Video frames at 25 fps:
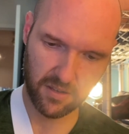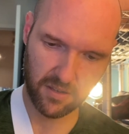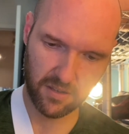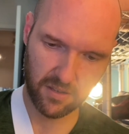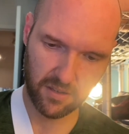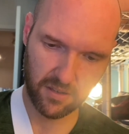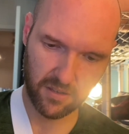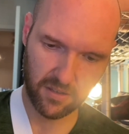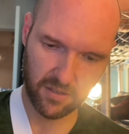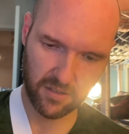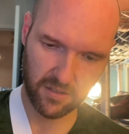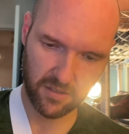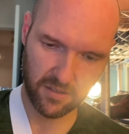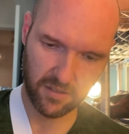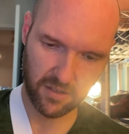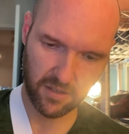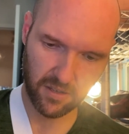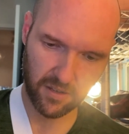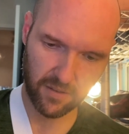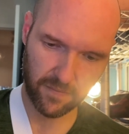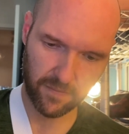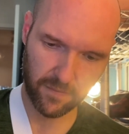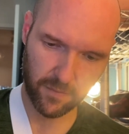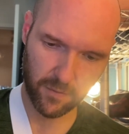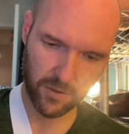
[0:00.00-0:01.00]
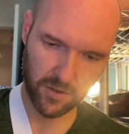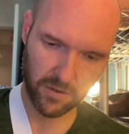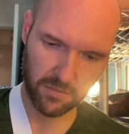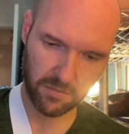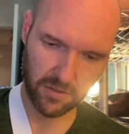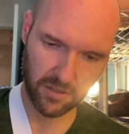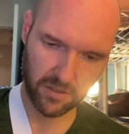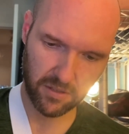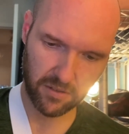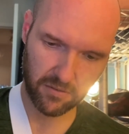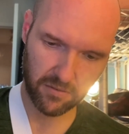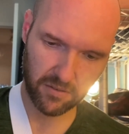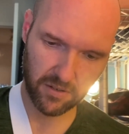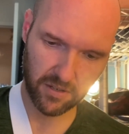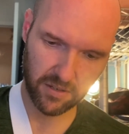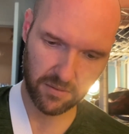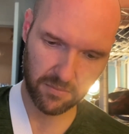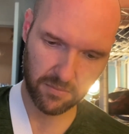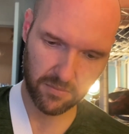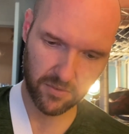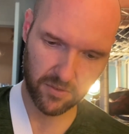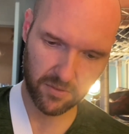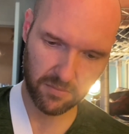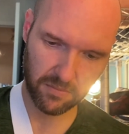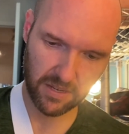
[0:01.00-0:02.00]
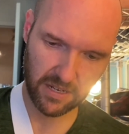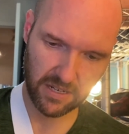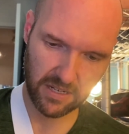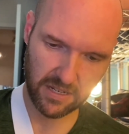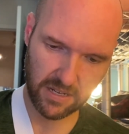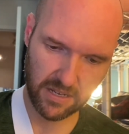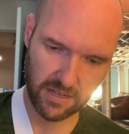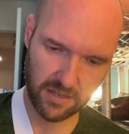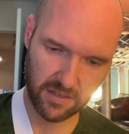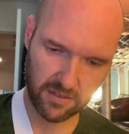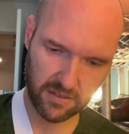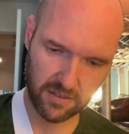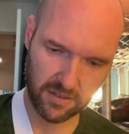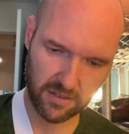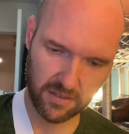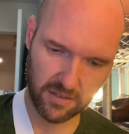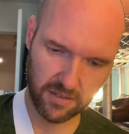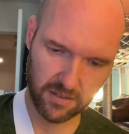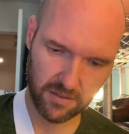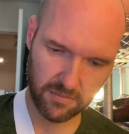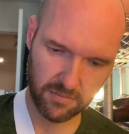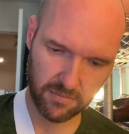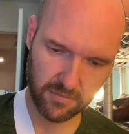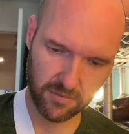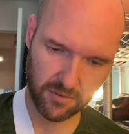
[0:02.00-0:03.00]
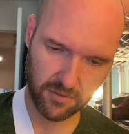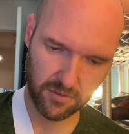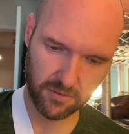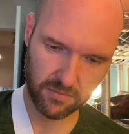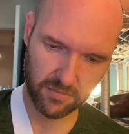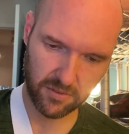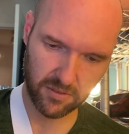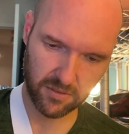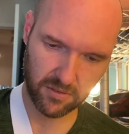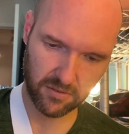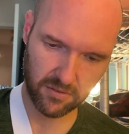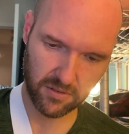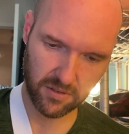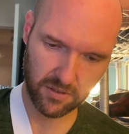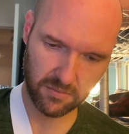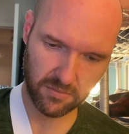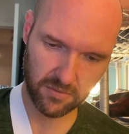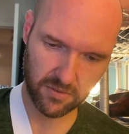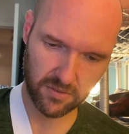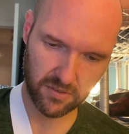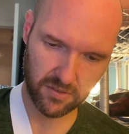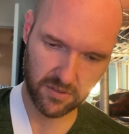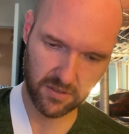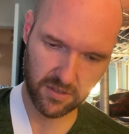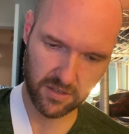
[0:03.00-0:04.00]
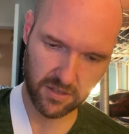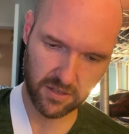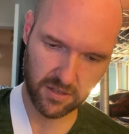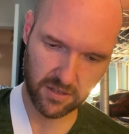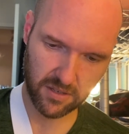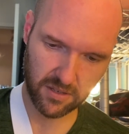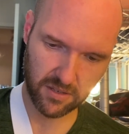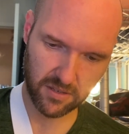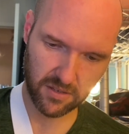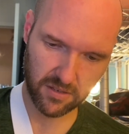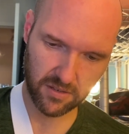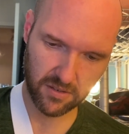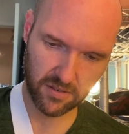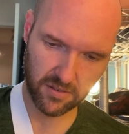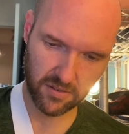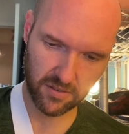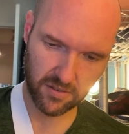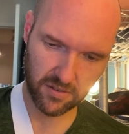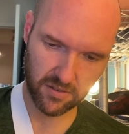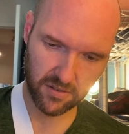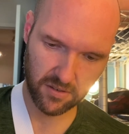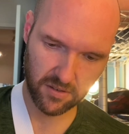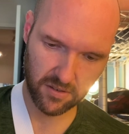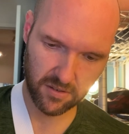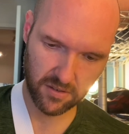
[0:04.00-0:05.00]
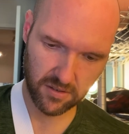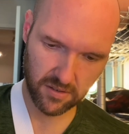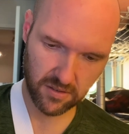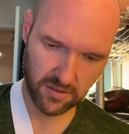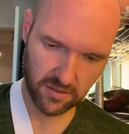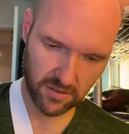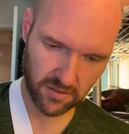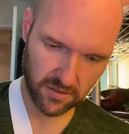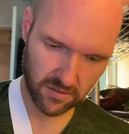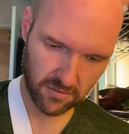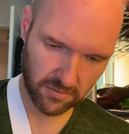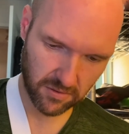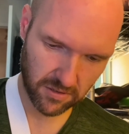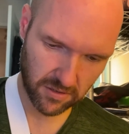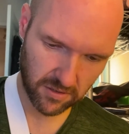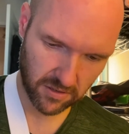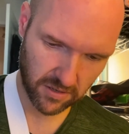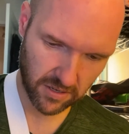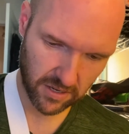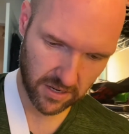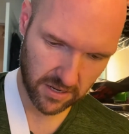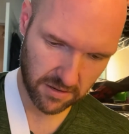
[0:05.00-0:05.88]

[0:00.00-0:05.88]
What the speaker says: is 40 milligrams magnesium, 2 milligrams zinc, 390